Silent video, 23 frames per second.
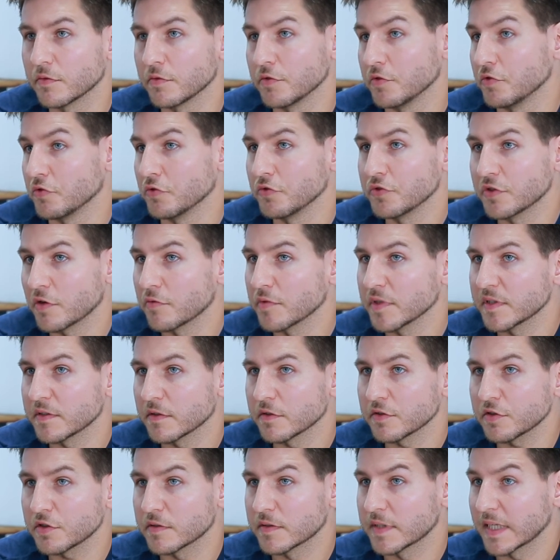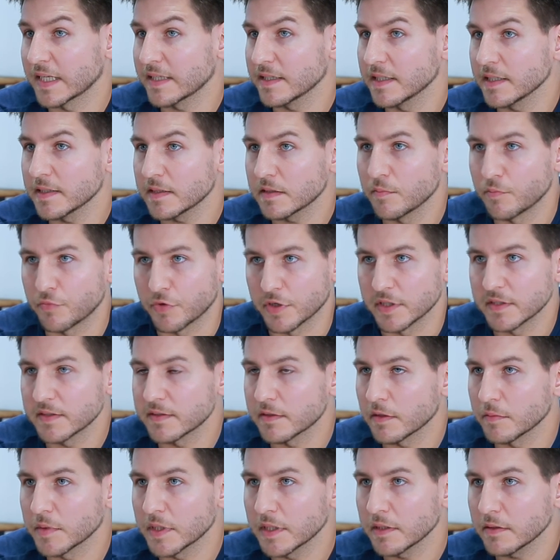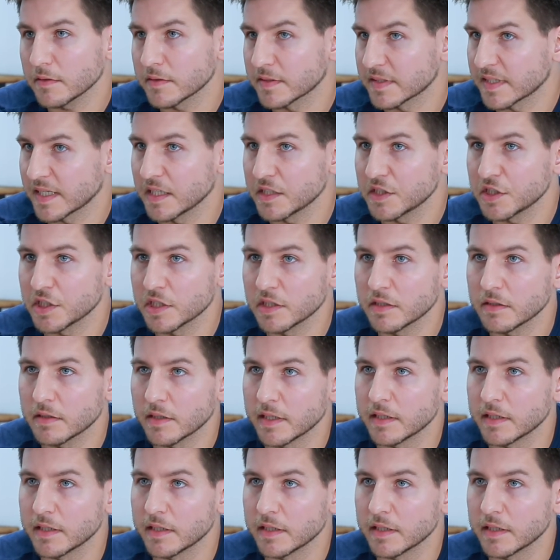user research techniques, brainstorming, sketching,